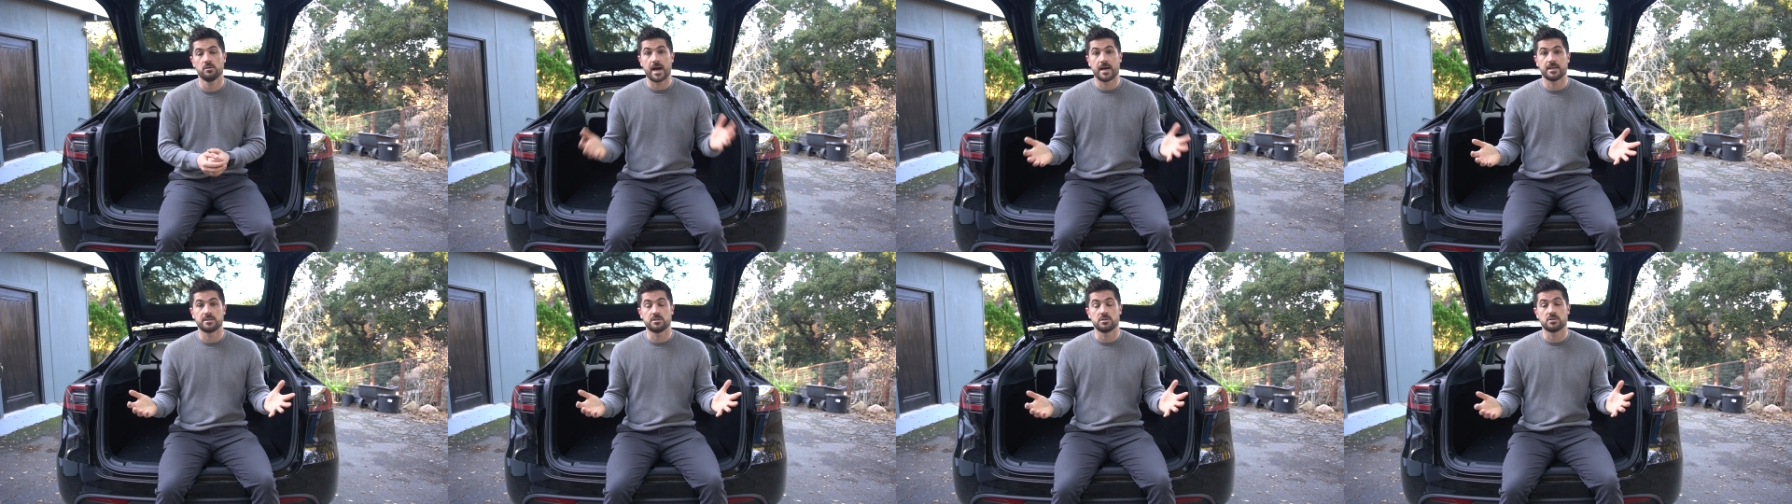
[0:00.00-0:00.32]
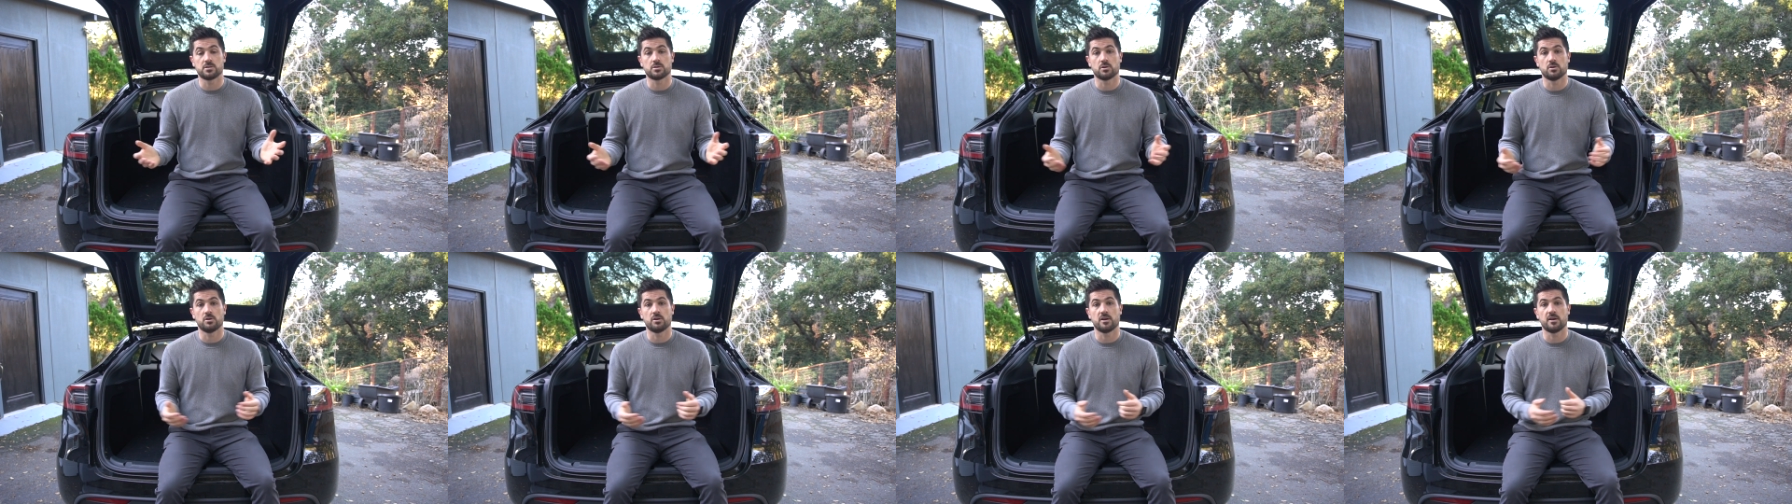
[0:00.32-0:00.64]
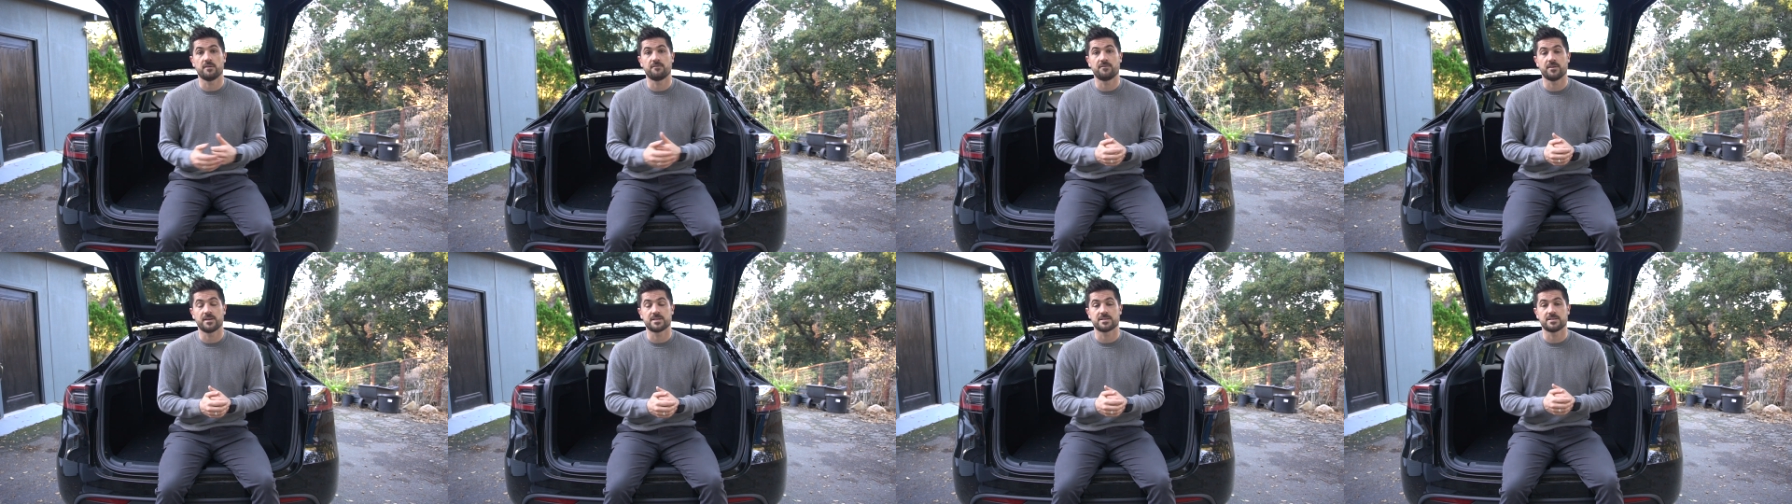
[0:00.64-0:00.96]
As you saw,
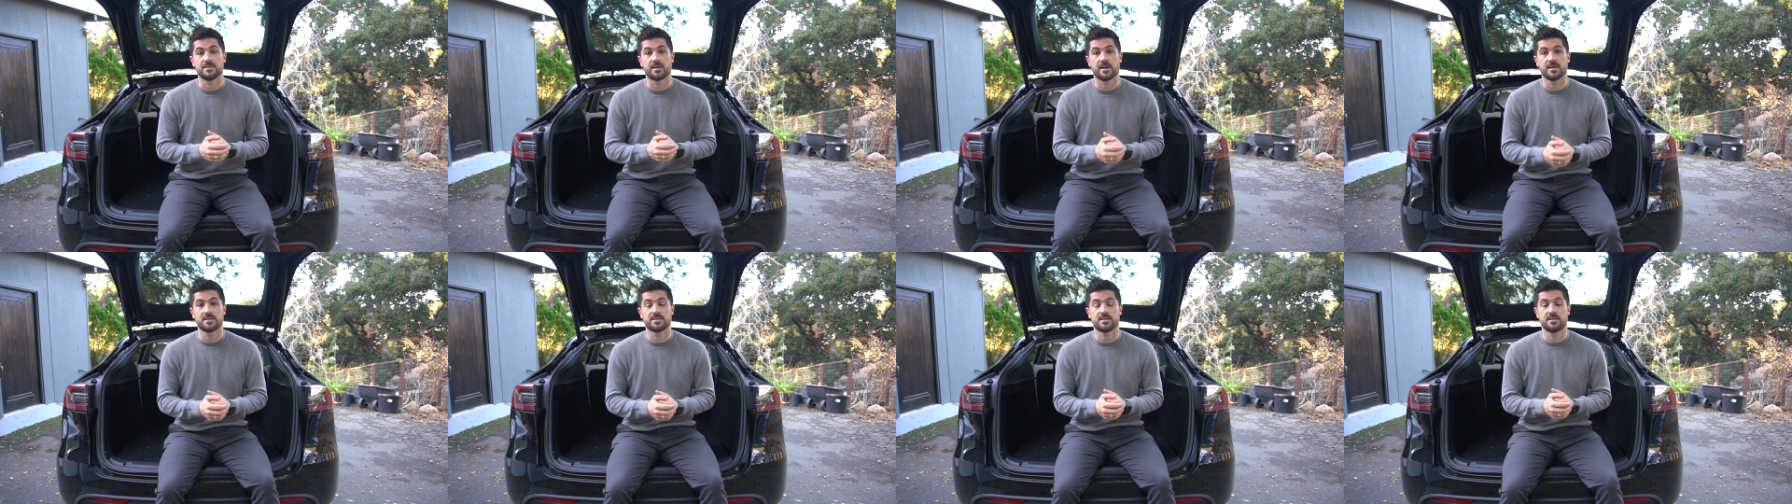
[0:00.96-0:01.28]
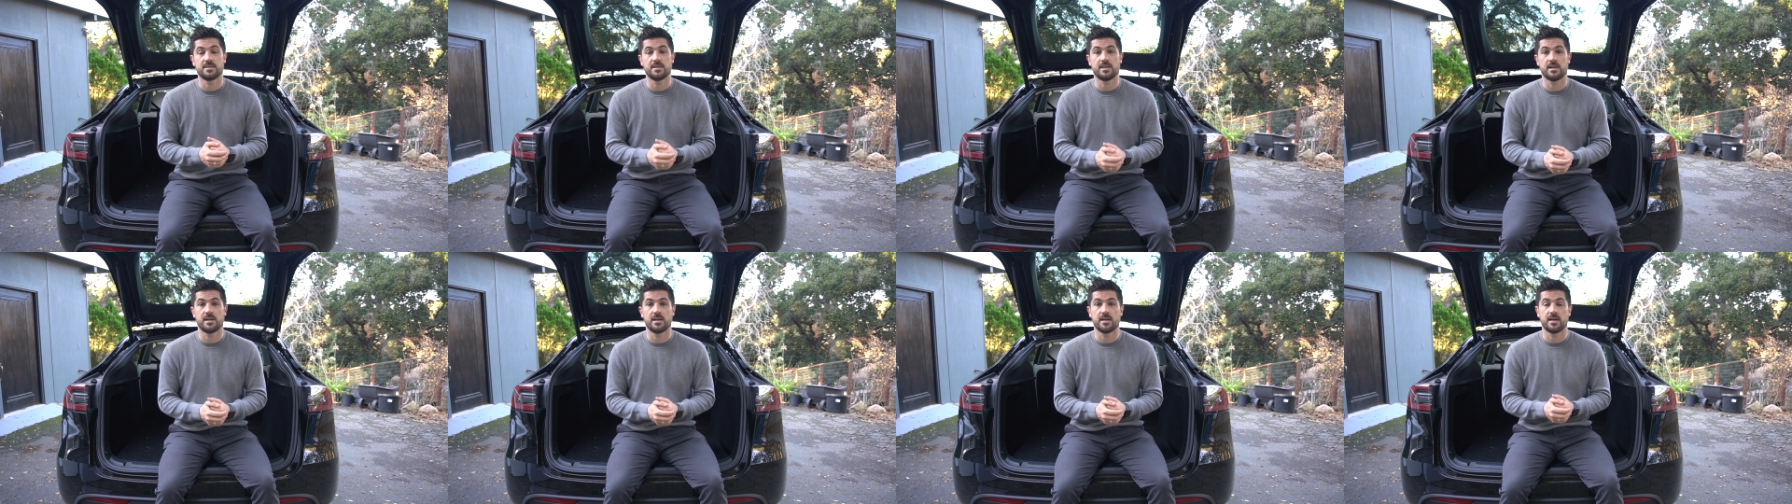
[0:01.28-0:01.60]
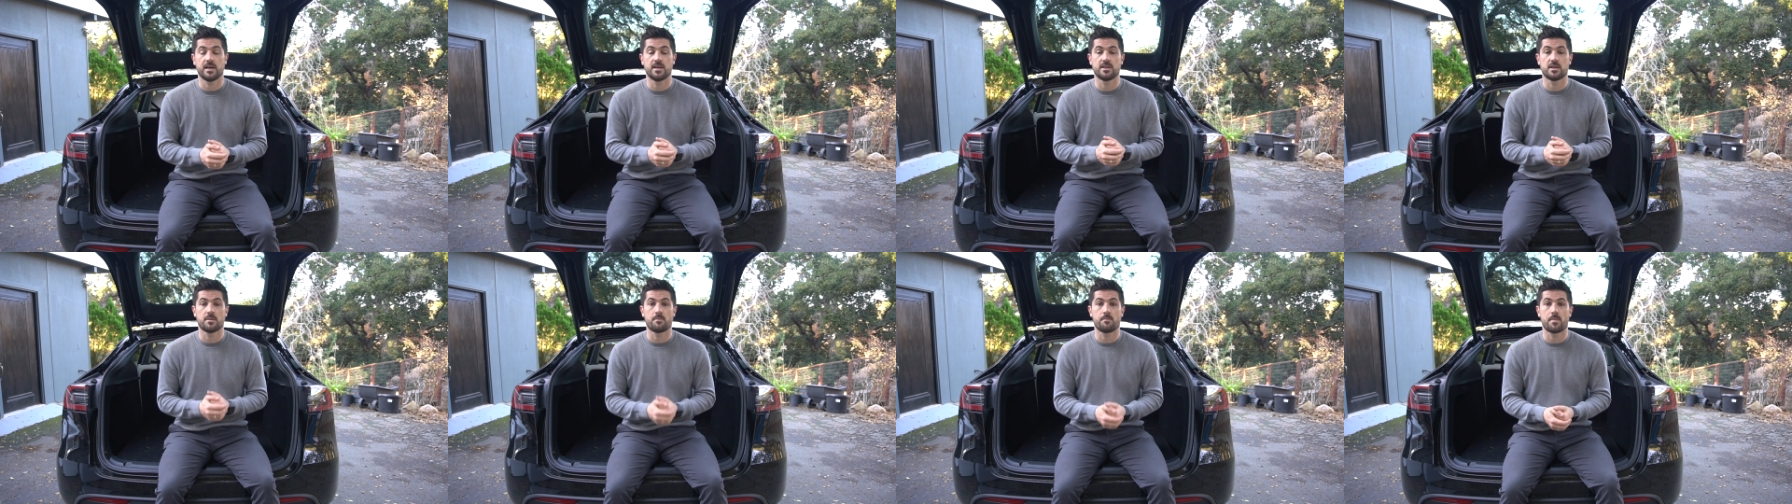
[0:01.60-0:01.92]
it fits nice and neatly in the